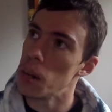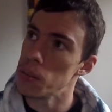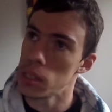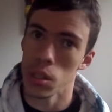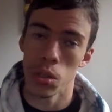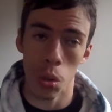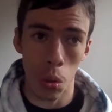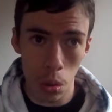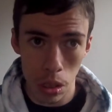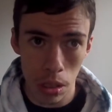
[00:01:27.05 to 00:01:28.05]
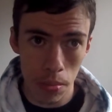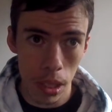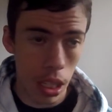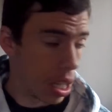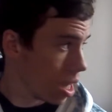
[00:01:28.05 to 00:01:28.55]
which is awesome,
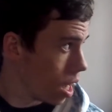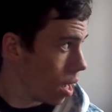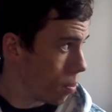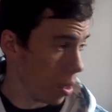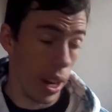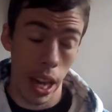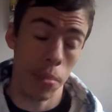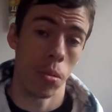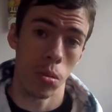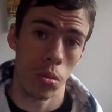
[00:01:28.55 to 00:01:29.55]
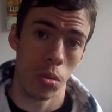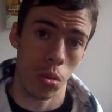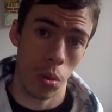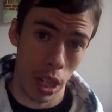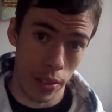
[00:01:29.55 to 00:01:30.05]
on April
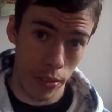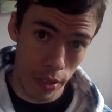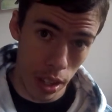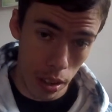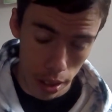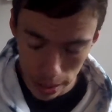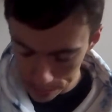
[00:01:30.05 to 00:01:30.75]
25th.